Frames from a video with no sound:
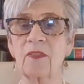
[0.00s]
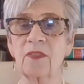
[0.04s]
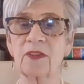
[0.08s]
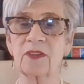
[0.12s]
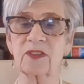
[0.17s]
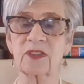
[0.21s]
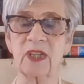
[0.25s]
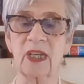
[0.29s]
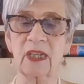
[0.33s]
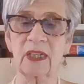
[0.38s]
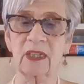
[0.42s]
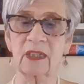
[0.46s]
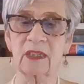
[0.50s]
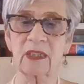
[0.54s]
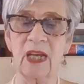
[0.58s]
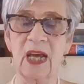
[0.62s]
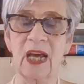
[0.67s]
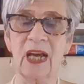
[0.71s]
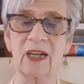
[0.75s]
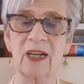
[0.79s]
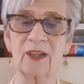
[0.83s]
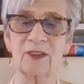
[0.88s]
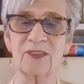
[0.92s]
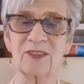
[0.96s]
the second
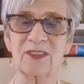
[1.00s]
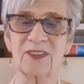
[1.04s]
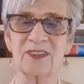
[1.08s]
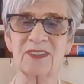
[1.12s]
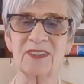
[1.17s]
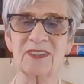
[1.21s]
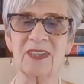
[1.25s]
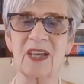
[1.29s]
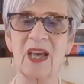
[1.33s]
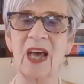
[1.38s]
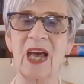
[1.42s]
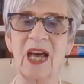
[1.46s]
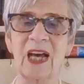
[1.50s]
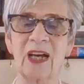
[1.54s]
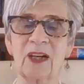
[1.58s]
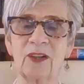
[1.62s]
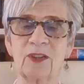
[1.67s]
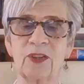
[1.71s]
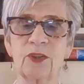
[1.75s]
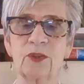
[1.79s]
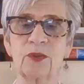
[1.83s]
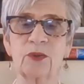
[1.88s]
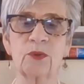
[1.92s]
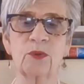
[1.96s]
house is how
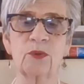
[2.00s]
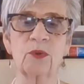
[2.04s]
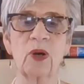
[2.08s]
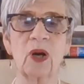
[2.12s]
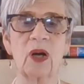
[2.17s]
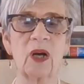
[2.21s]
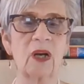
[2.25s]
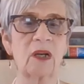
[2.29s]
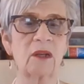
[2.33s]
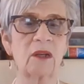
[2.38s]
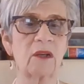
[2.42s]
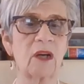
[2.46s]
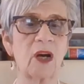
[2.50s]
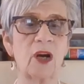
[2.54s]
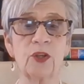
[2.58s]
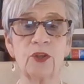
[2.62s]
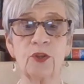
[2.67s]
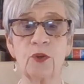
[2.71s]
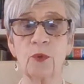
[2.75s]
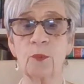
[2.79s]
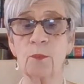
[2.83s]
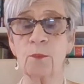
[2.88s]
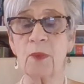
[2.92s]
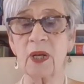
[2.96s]
you earn
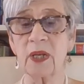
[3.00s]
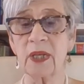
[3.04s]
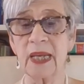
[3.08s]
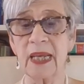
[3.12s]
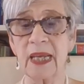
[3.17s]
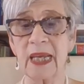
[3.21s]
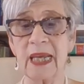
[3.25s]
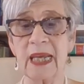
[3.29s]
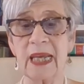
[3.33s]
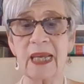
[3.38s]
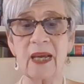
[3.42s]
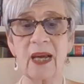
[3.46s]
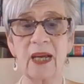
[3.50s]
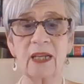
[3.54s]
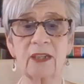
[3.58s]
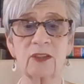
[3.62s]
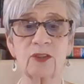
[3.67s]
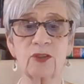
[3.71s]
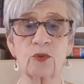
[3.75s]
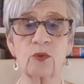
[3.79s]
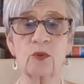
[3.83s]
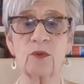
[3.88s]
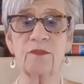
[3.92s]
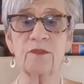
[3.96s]
your money
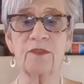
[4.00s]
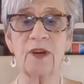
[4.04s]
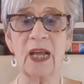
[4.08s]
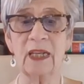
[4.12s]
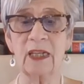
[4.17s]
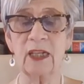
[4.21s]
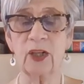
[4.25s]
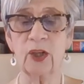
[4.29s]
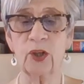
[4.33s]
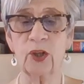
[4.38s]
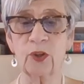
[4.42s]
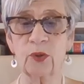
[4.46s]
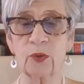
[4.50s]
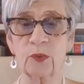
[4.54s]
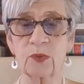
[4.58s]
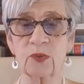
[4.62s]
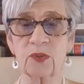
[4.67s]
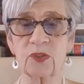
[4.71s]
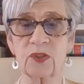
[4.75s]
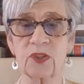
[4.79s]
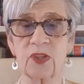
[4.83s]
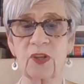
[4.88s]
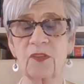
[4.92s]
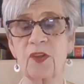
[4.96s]
and your
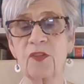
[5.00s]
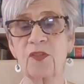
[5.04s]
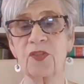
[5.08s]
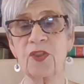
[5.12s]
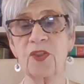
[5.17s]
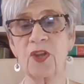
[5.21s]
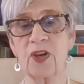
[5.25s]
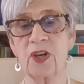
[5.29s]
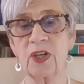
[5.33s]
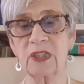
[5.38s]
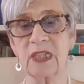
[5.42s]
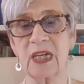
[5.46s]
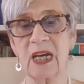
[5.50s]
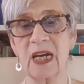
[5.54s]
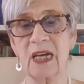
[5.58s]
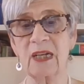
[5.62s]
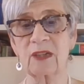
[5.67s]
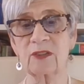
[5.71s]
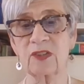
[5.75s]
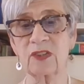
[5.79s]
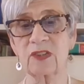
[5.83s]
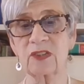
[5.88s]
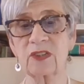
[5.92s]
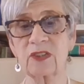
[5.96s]
values, and the third
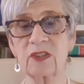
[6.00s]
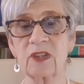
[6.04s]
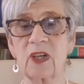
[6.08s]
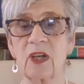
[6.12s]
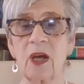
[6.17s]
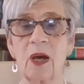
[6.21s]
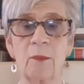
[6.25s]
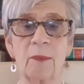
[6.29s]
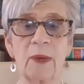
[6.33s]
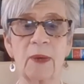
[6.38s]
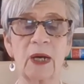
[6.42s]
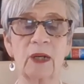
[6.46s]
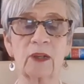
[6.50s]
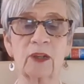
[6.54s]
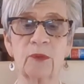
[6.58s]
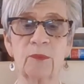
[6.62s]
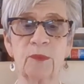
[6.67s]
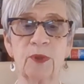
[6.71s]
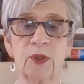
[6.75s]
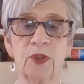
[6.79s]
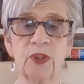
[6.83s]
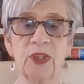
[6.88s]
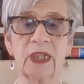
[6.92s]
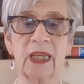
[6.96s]
house is about
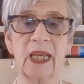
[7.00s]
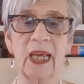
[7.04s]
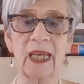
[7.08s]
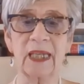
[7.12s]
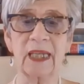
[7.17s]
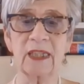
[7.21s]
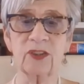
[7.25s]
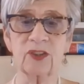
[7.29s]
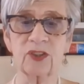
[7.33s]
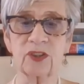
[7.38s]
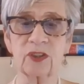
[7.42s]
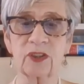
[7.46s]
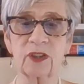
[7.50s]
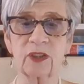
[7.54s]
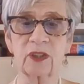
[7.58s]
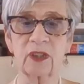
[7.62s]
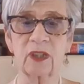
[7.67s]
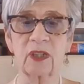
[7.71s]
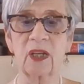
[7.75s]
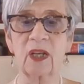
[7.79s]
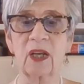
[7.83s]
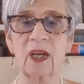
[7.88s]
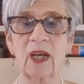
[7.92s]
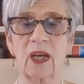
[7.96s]

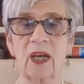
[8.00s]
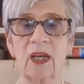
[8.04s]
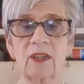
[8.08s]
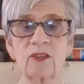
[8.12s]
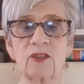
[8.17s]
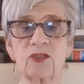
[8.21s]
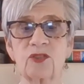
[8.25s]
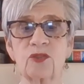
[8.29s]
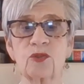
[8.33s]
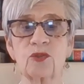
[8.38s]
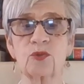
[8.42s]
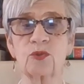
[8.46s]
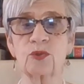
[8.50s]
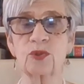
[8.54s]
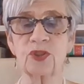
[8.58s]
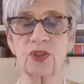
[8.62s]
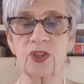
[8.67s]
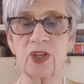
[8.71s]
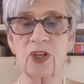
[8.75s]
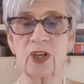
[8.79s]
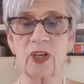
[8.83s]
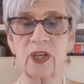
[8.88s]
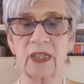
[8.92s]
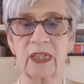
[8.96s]
communication and short
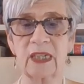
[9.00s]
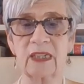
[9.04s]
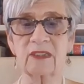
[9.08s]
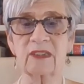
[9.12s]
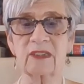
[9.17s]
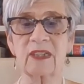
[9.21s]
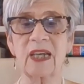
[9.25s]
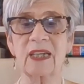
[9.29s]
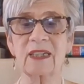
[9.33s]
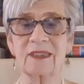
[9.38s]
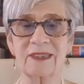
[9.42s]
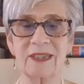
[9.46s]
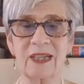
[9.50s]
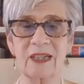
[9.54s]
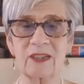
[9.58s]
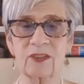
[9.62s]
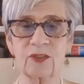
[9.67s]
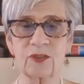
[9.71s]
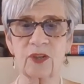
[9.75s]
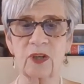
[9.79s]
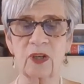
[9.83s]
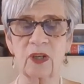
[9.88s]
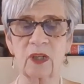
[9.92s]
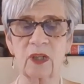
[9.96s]
journeys,
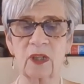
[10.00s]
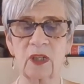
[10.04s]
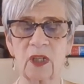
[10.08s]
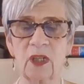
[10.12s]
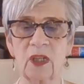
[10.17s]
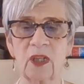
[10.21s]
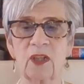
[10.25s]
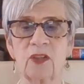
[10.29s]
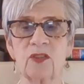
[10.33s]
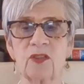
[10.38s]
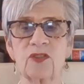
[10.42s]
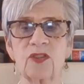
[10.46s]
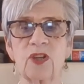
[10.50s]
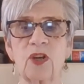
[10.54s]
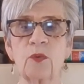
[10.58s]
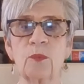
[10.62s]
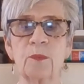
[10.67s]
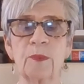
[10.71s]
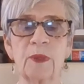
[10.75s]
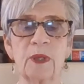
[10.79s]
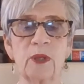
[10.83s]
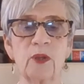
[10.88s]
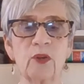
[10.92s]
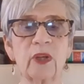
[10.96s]
etc. So we'll
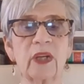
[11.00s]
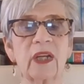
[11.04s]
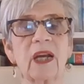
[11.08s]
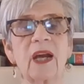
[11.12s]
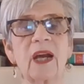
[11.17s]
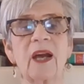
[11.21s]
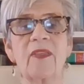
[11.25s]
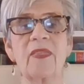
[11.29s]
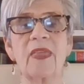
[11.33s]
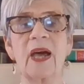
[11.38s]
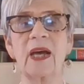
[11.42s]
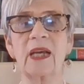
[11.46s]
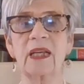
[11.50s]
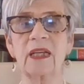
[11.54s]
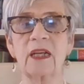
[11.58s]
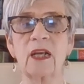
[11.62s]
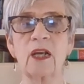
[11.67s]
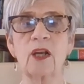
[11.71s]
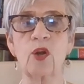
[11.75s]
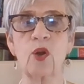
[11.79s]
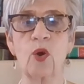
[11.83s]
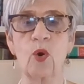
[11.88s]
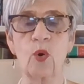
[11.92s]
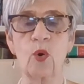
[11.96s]
be looking at that in a
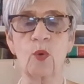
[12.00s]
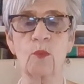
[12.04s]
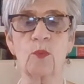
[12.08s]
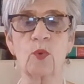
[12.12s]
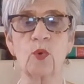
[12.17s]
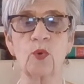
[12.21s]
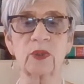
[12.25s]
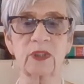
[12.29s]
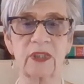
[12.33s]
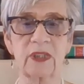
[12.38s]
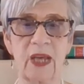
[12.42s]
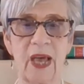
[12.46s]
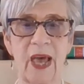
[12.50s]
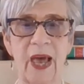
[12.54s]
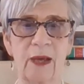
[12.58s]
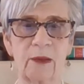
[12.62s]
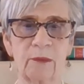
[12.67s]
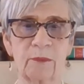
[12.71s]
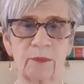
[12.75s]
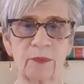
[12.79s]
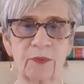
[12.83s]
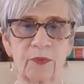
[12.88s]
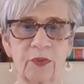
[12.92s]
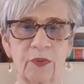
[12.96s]
lot more
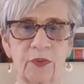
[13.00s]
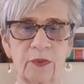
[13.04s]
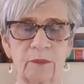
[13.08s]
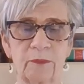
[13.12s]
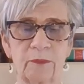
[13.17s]
depth.